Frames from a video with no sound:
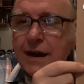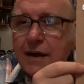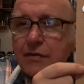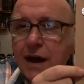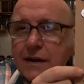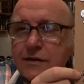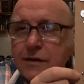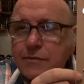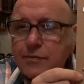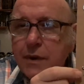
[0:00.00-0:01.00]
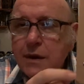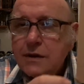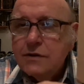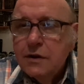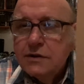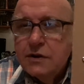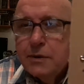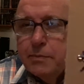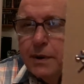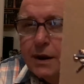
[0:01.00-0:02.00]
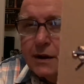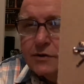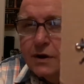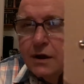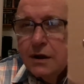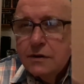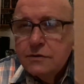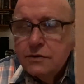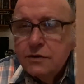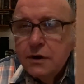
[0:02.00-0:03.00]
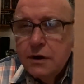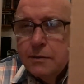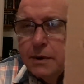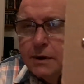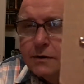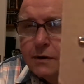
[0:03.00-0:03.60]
have that. It's a nice looking pin actually. I'll just show you a bit